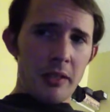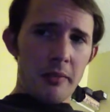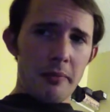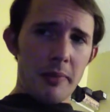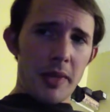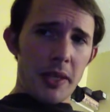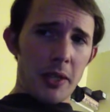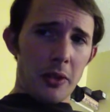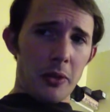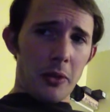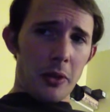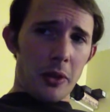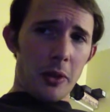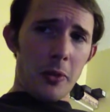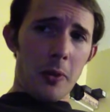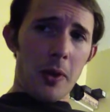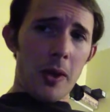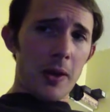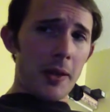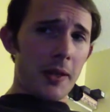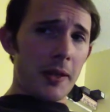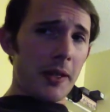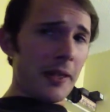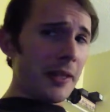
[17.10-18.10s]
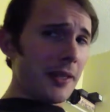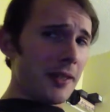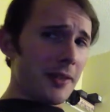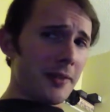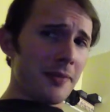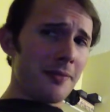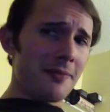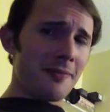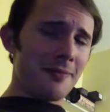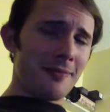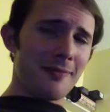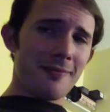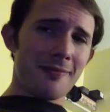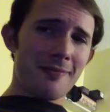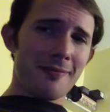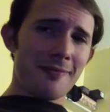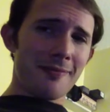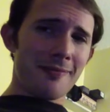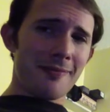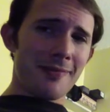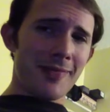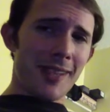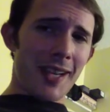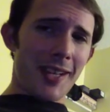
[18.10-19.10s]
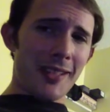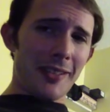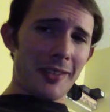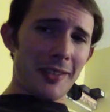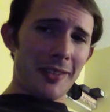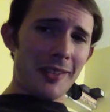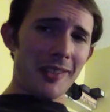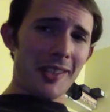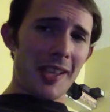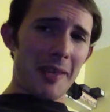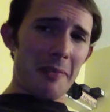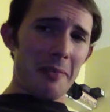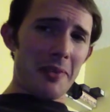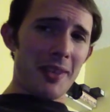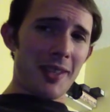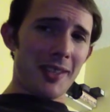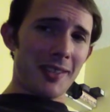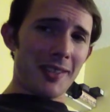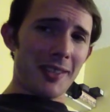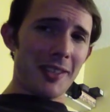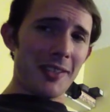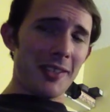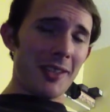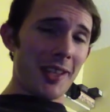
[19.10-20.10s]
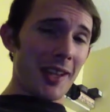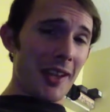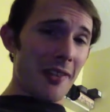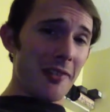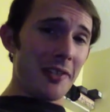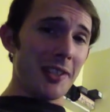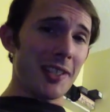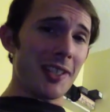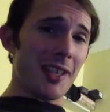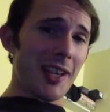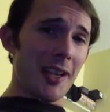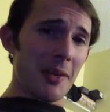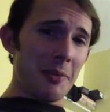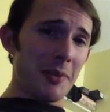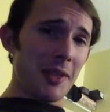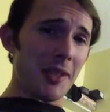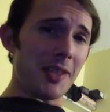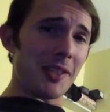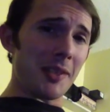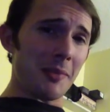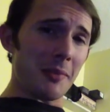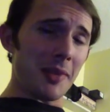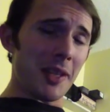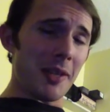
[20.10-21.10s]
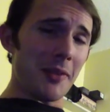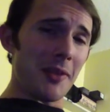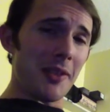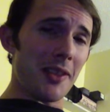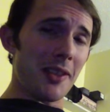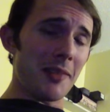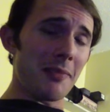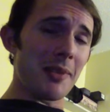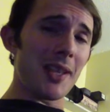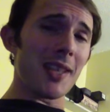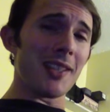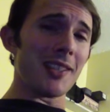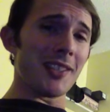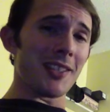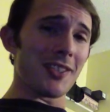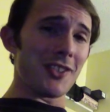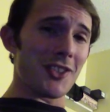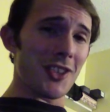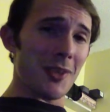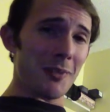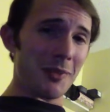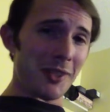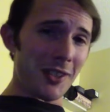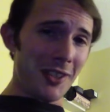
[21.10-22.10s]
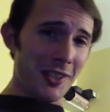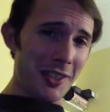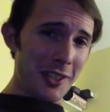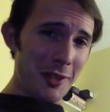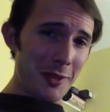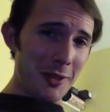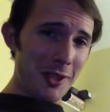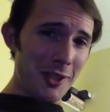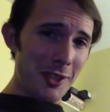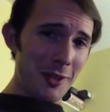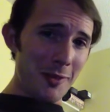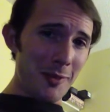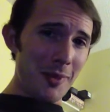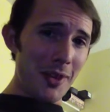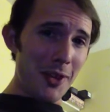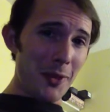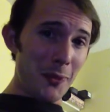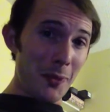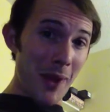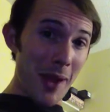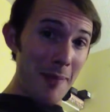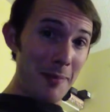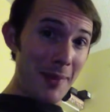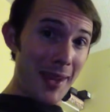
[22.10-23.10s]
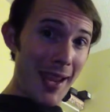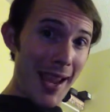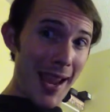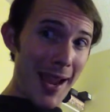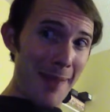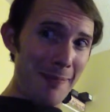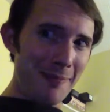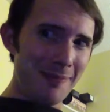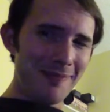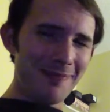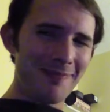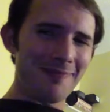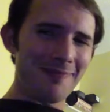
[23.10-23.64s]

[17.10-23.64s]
Medicore quality and kind of the same thing that you get every time that somebody with an opinion jumps on YouTube with a webcam.